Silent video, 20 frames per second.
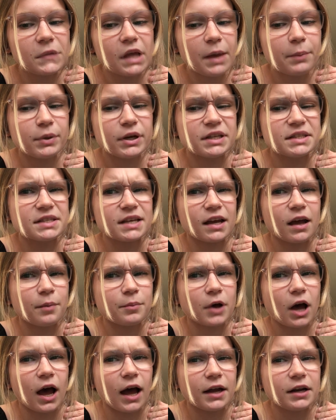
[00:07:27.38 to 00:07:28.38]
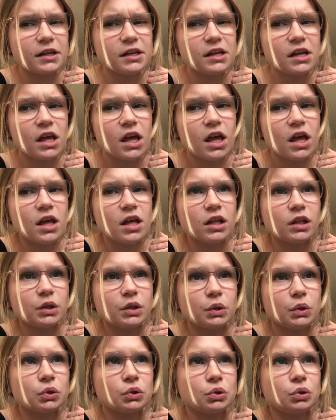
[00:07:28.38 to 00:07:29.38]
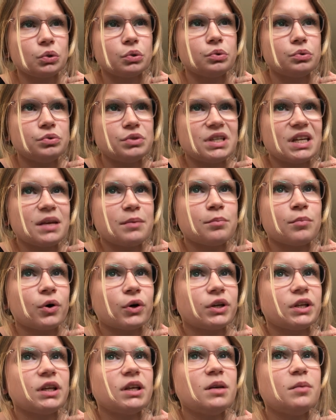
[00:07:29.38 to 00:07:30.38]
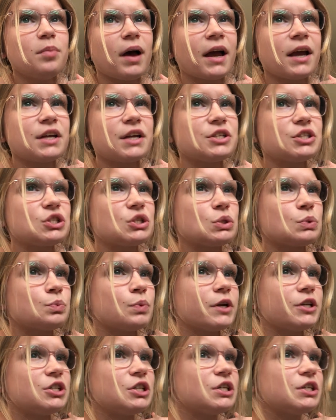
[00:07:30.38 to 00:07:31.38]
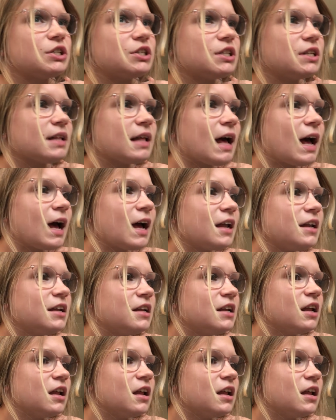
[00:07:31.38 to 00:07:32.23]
But it's, like, I'm kind of losing money by switching to that.